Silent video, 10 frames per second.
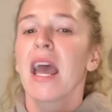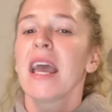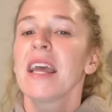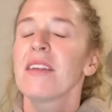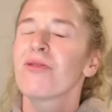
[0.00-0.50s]

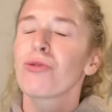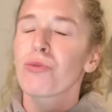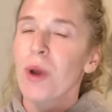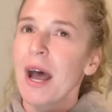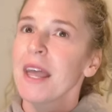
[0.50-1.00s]
It is
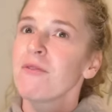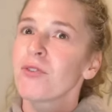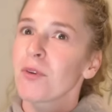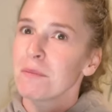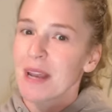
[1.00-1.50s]
derived
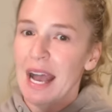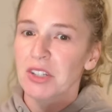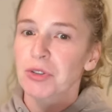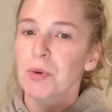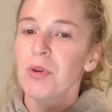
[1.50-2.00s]
from
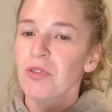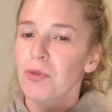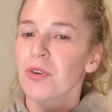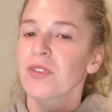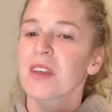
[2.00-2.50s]
natural
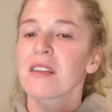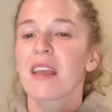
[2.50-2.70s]
sources